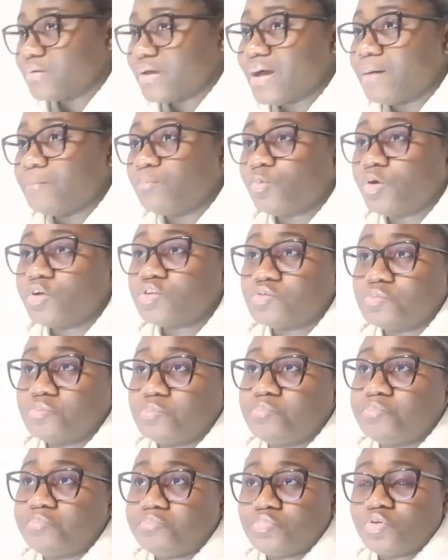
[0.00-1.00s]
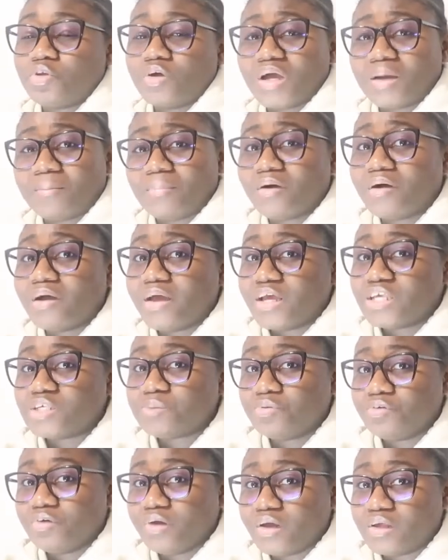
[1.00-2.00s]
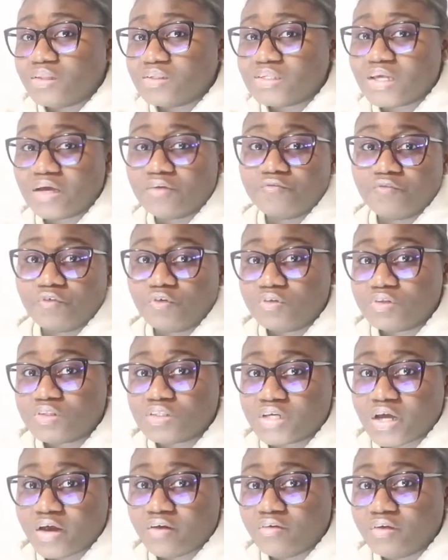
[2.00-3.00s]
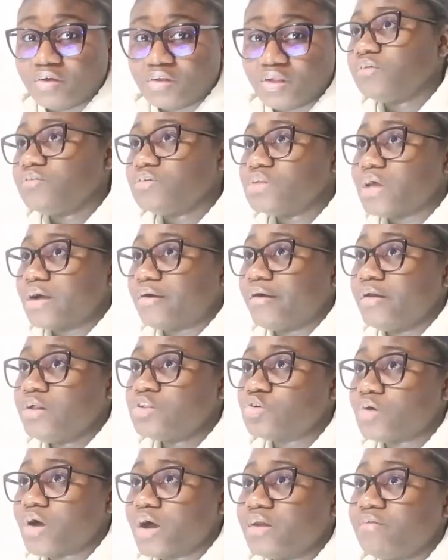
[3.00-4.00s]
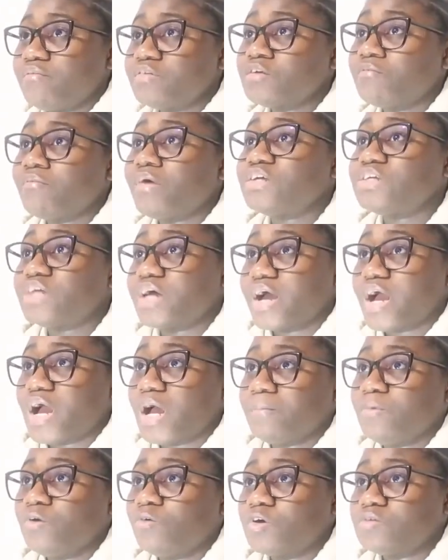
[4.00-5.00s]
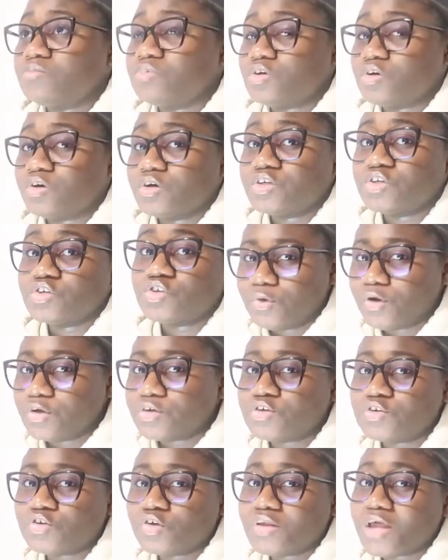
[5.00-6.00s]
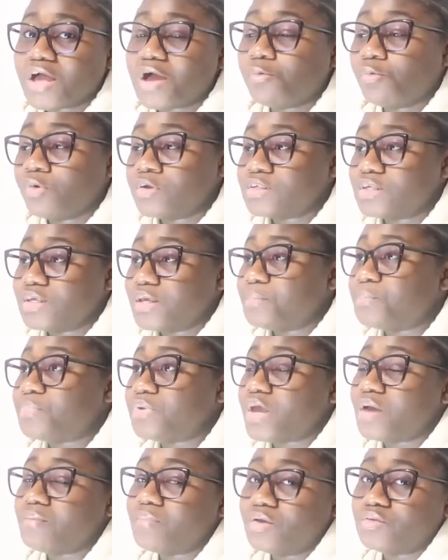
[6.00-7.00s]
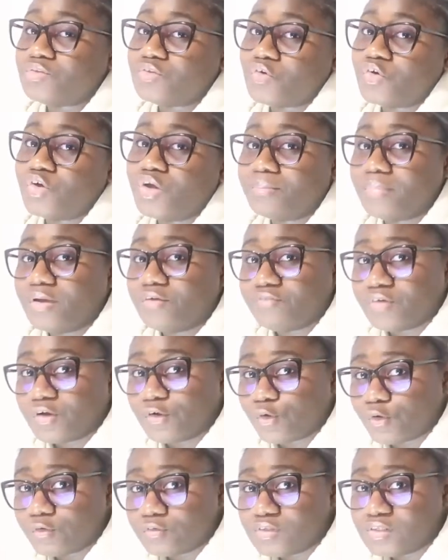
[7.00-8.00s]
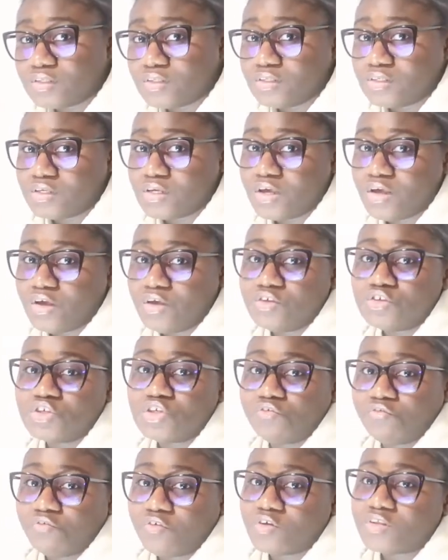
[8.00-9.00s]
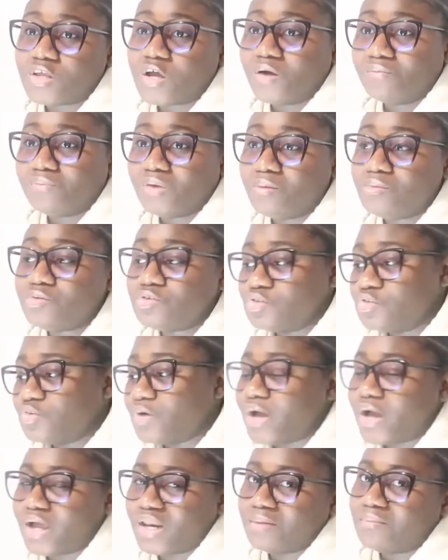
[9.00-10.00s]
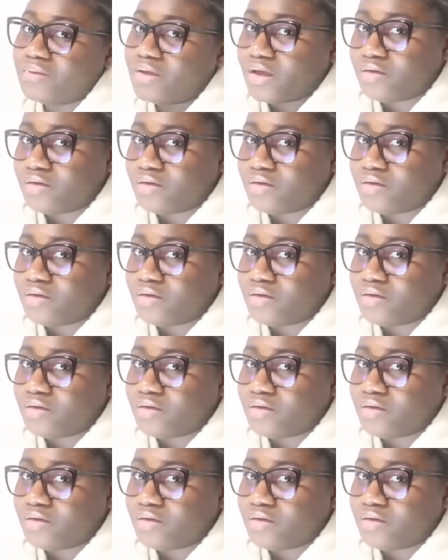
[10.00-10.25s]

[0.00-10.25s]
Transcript: way I'm going to talk about experience and volunteering. According to her, the reason why she hired me was because she saw that I was a peer mentor in my faculty. She felt I would be able to do academic